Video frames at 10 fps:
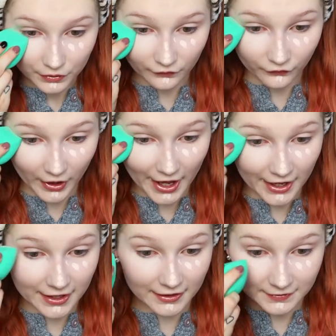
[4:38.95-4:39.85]
The flat
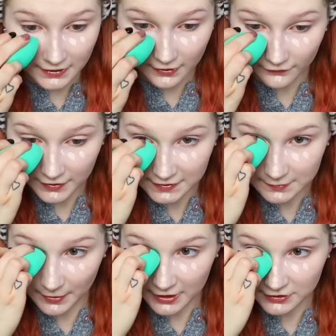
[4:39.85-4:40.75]
end of this
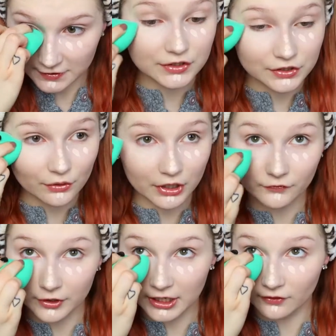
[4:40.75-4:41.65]
sponge is so good
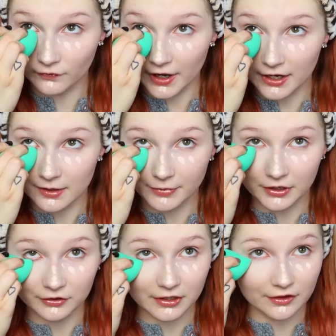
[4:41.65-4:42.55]
for getting right up
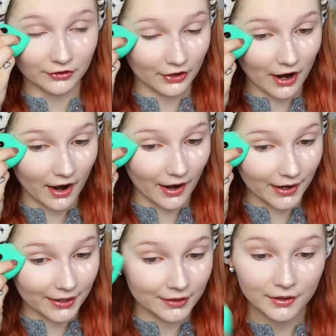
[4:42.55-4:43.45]
underneath your
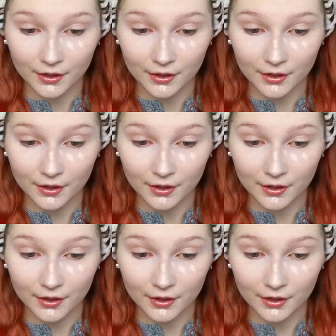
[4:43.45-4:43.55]
eye.